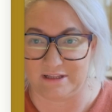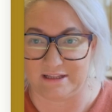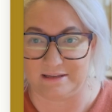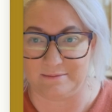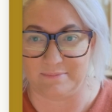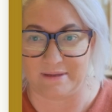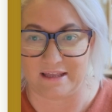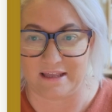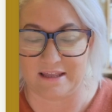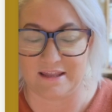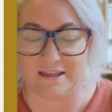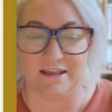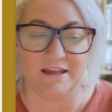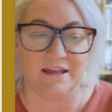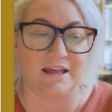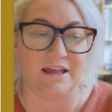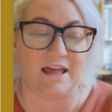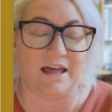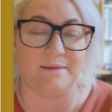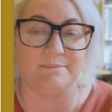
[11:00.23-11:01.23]
them really big,
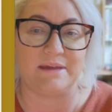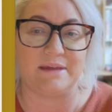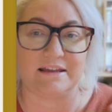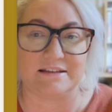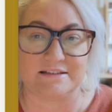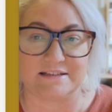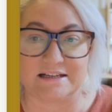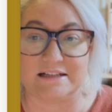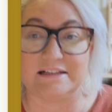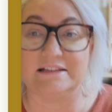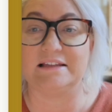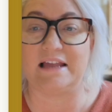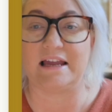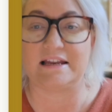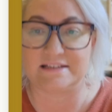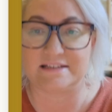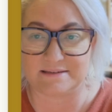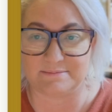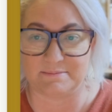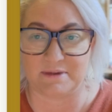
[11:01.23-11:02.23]
and to
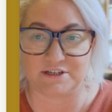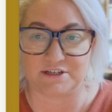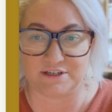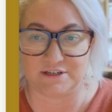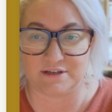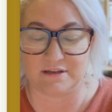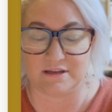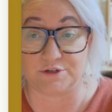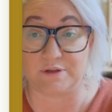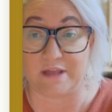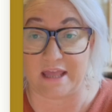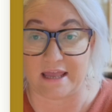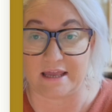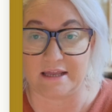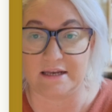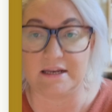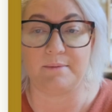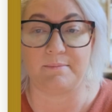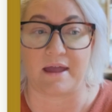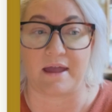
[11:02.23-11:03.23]
collect as much as you
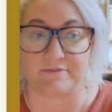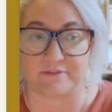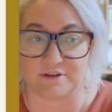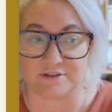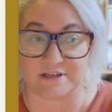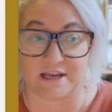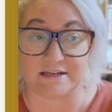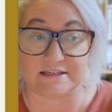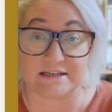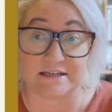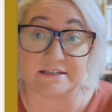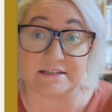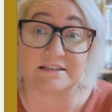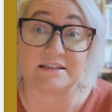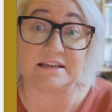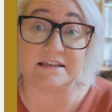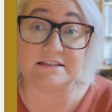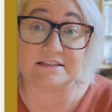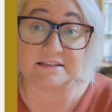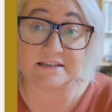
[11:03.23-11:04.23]
can about those
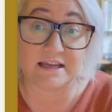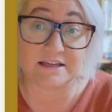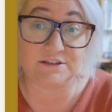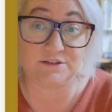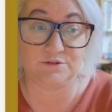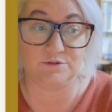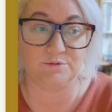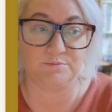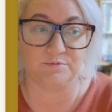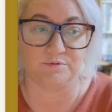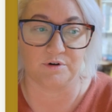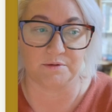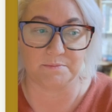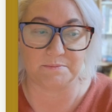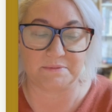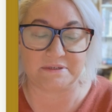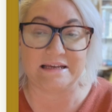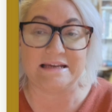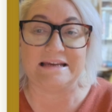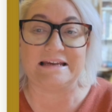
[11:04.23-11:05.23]
ideas. These next two
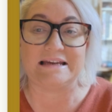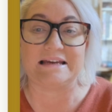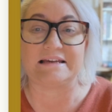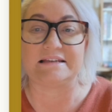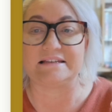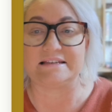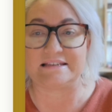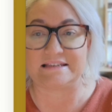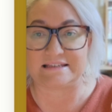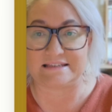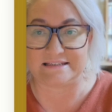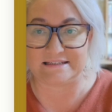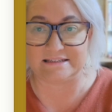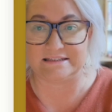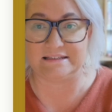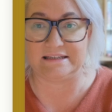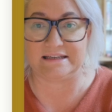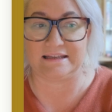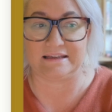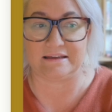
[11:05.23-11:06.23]
prompts are
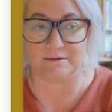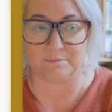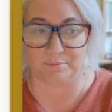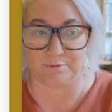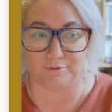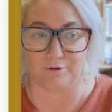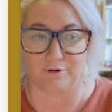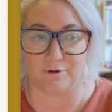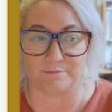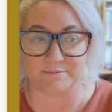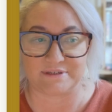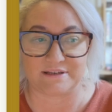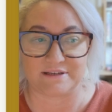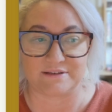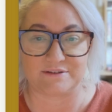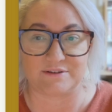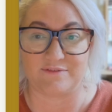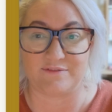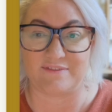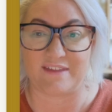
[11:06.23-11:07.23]
distilling prompts.
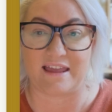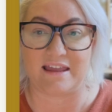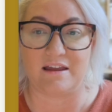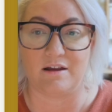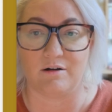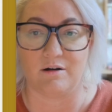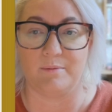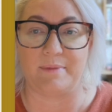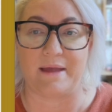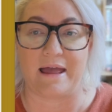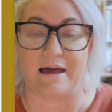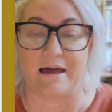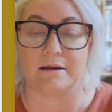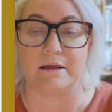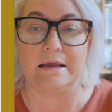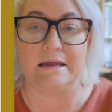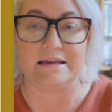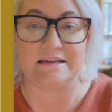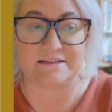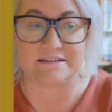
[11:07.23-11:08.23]
So they are about
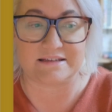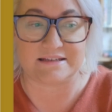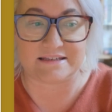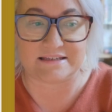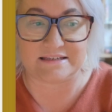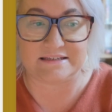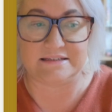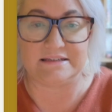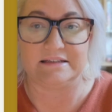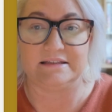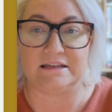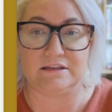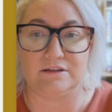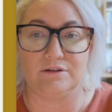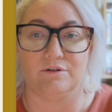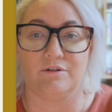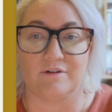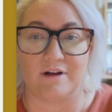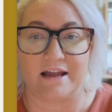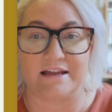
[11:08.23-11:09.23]

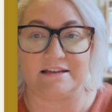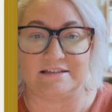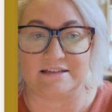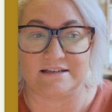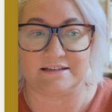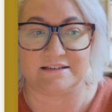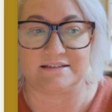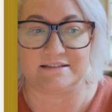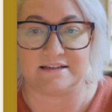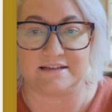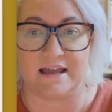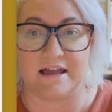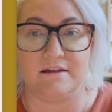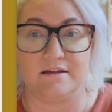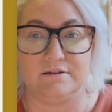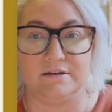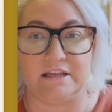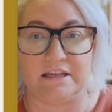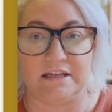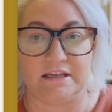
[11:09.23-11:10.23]
distilling your ideas
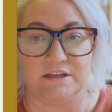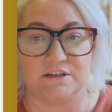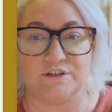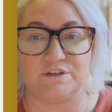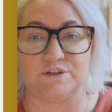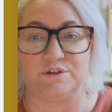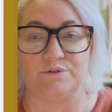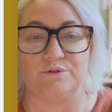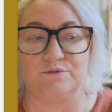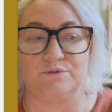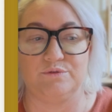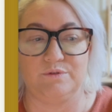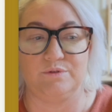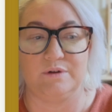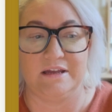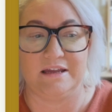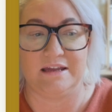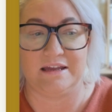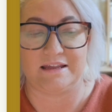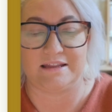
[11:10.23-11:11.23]
down
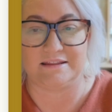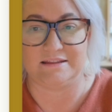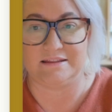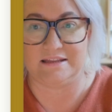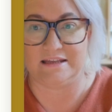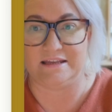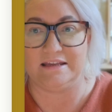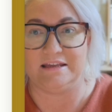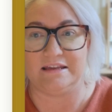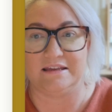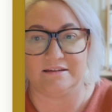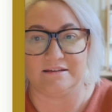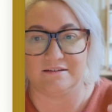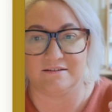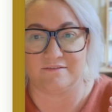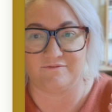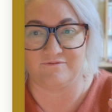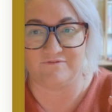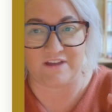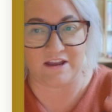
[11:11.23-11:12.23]
into the
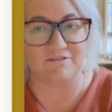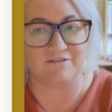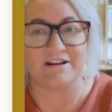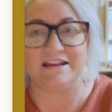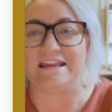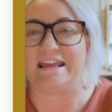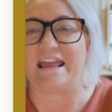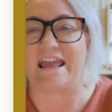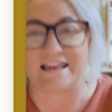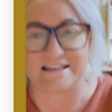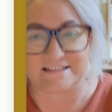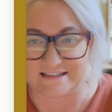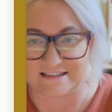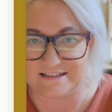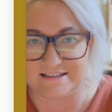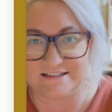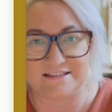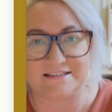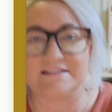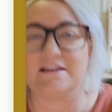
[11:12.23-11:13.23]
very
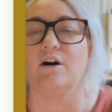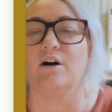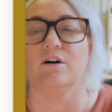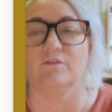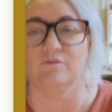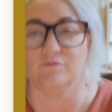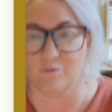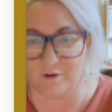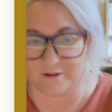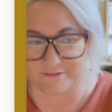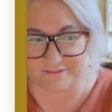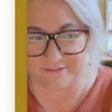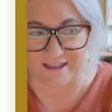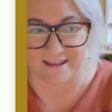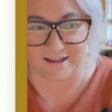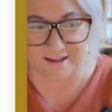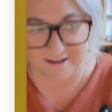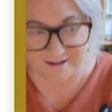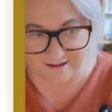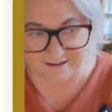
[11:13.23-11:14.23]
essence of what
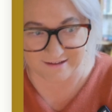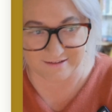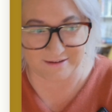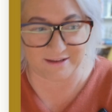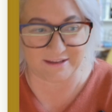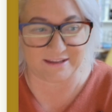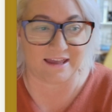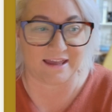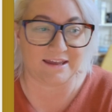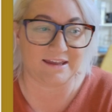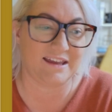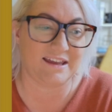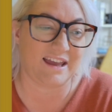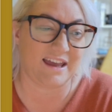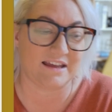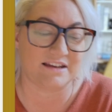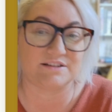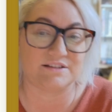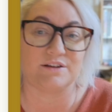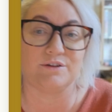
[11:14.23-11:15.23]
they are. Okay.
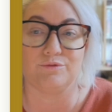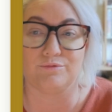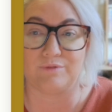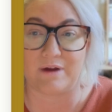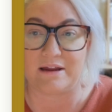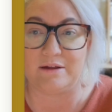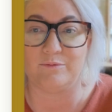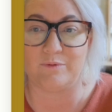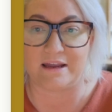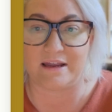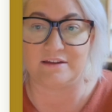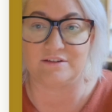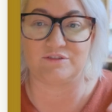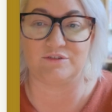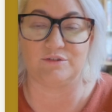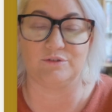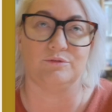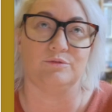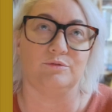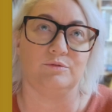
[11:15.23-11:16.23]
And it's a great way
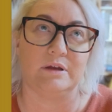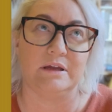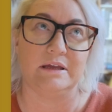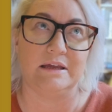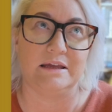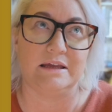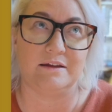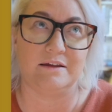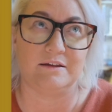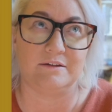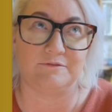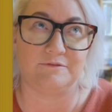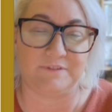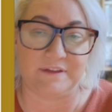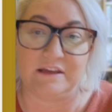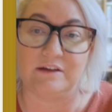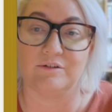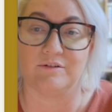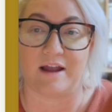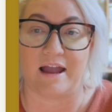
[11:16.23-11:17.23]
to
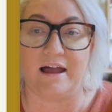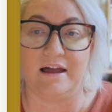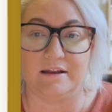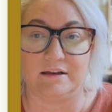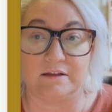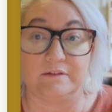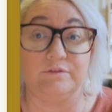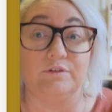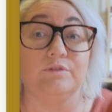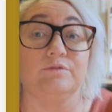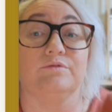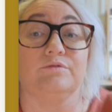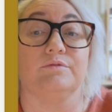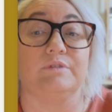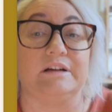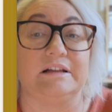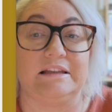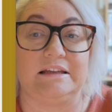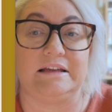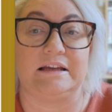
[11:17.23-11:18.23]
figure out if you've
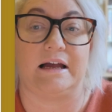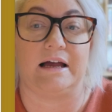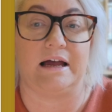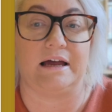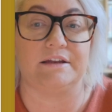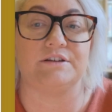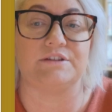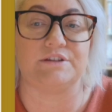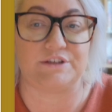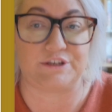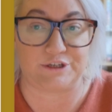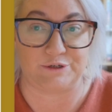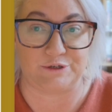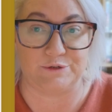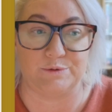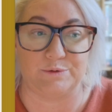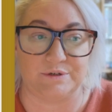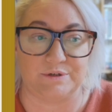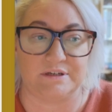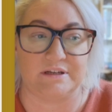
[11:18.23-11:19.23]
really
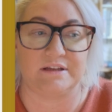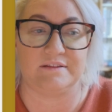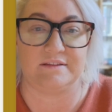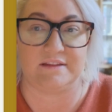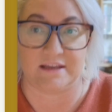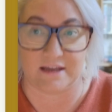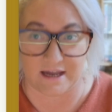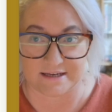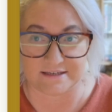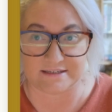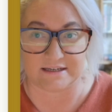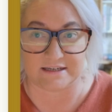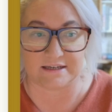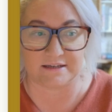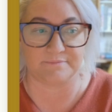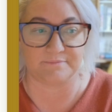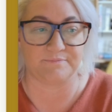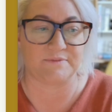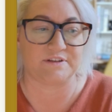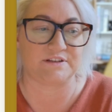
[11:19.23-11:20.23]
understood the
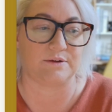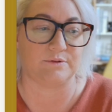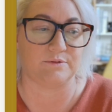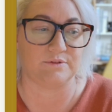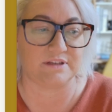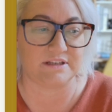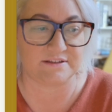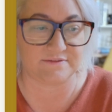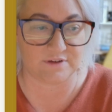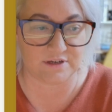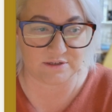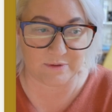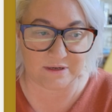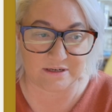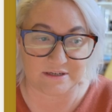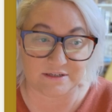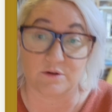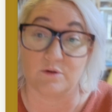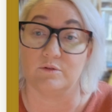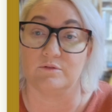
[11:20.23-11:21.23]
idea. So this first
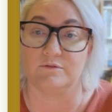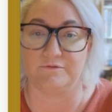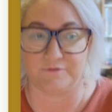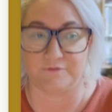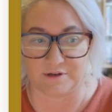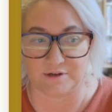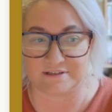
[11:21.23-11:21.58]
one is called